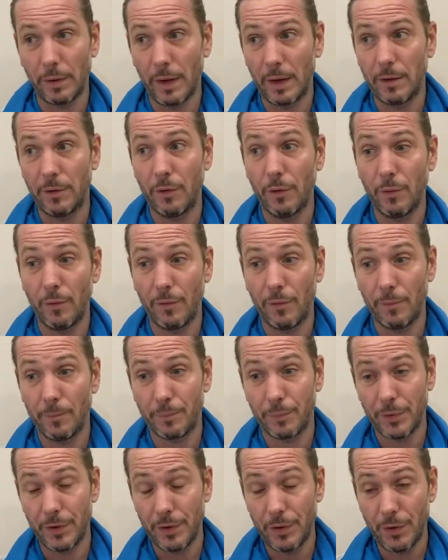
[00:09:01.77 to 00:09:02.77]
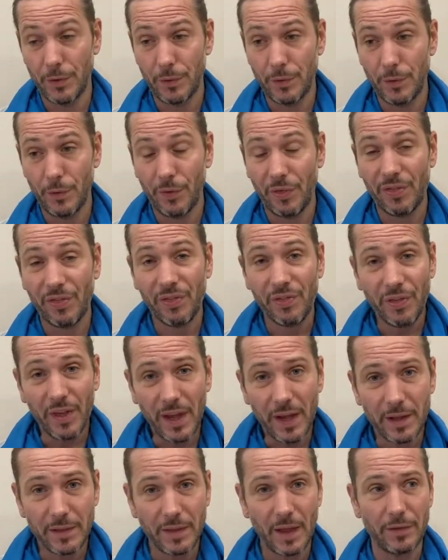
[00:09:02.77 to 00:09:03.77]
and you
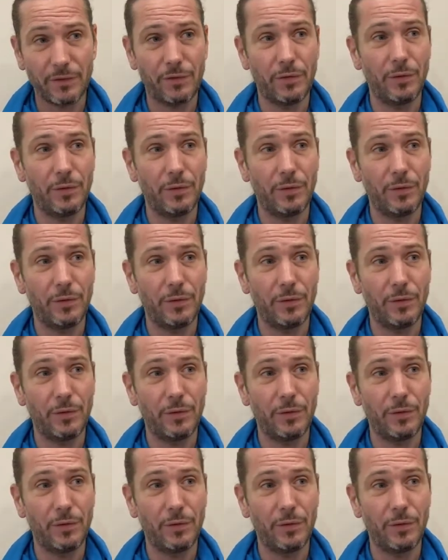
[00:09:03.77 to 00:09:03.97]
think that